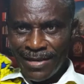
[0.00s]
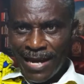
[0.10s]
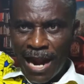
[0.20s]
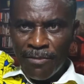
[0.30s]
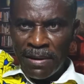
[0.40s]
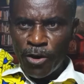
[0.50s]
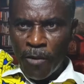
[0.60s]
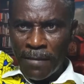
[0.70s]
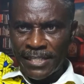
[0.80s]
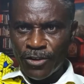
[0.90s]
I remember the
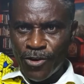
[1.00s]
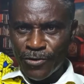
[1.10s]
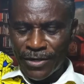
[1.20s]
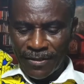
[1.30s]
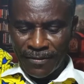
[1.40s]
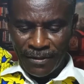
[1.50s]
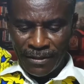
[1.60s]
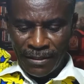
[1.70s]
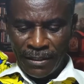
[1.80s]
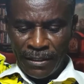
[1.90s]
Almighty God.
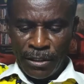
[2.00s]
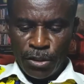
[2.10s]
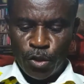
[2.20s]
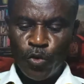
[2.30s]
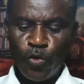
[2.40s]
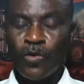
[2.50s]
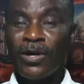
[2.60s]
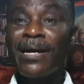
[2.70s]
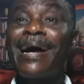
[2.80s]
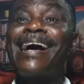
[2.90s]

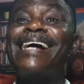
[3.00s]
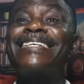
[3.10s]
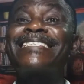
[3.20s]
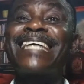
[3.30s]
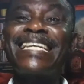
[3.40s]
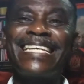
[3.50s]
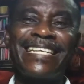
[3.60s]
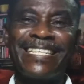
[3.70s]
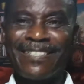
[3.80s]
2, I study